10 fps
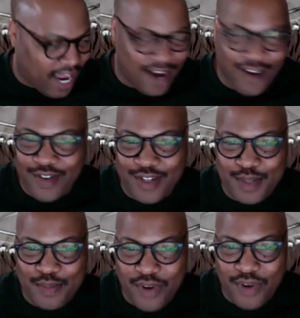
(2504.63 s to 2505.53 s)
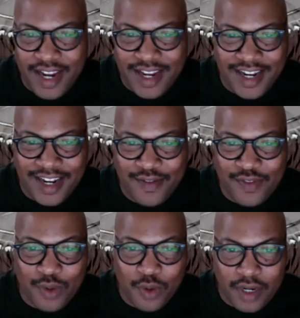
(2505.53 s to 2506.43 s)
acre spread in
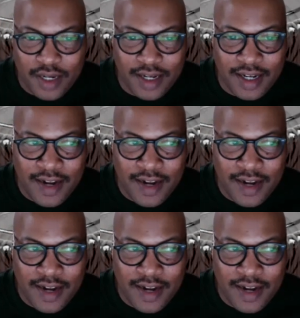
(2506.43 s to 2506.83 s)
Florida.